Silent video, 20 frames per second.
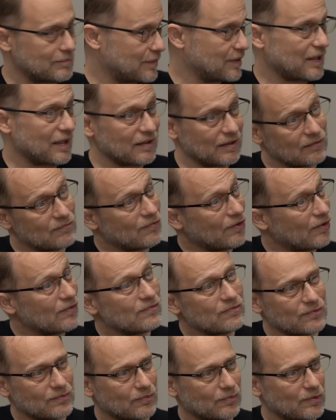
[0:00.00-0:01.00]
getting
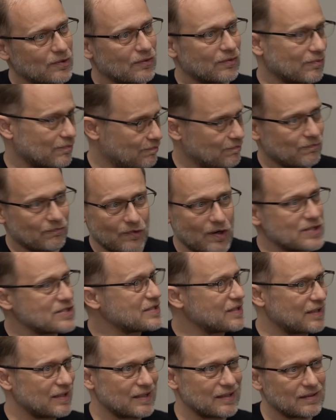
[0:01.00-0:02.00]
involved with
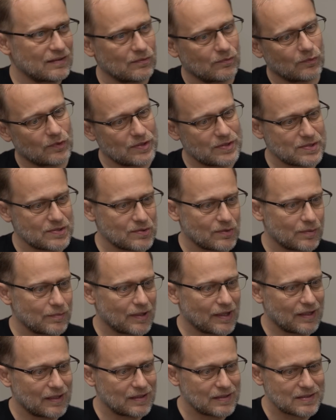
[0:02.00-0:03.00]
Frost Giant and with
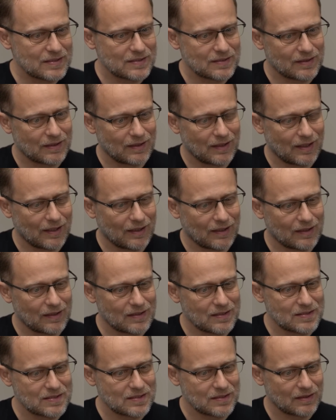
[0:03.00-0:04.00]
Stormgate,
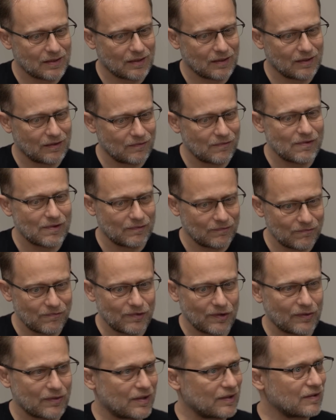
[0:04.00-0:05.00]
and it
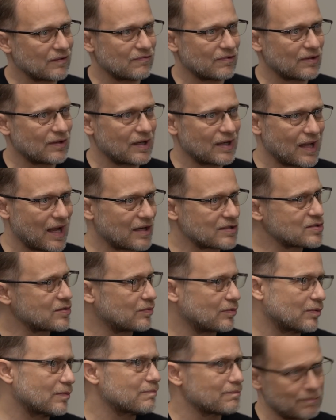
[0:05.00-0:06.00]
felt like a very
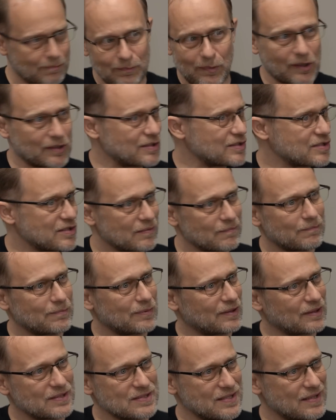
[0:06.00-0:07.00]
natural partnership
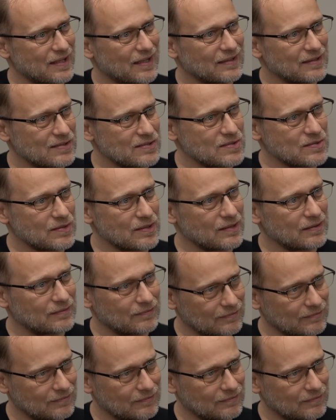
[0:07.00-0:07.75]
because of that history.